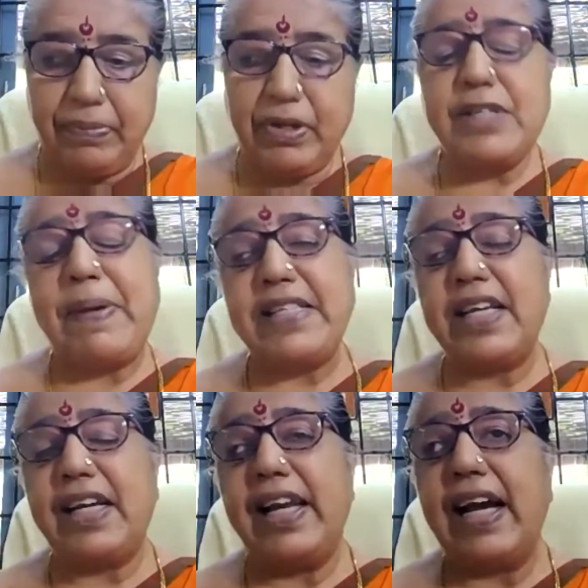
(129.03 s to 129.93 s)
Because
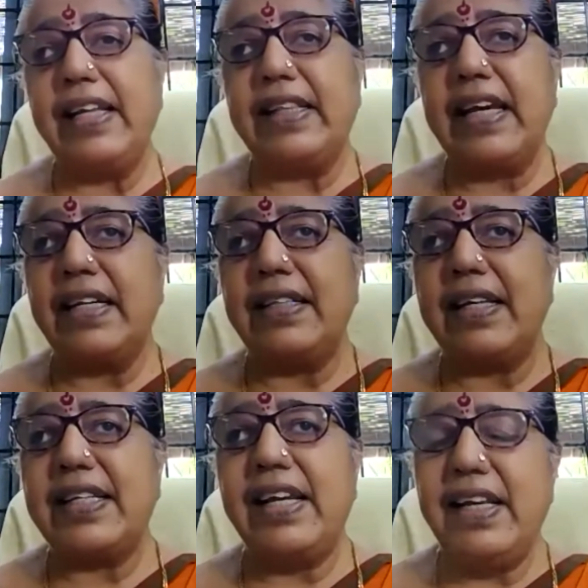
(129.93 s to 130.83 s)
basically, I think
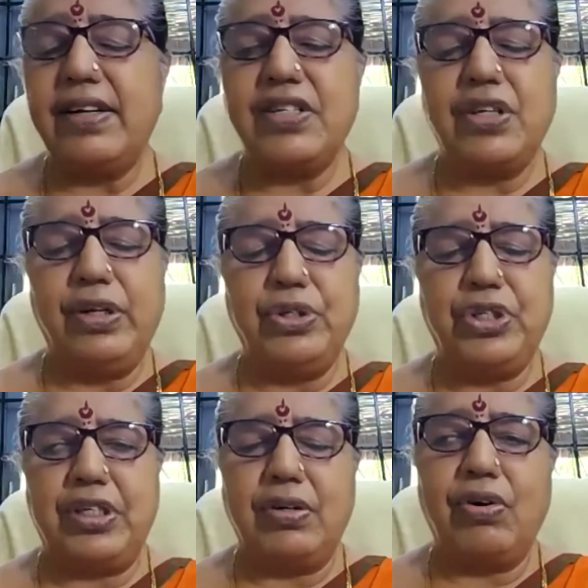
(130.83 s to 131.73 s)
that any resolution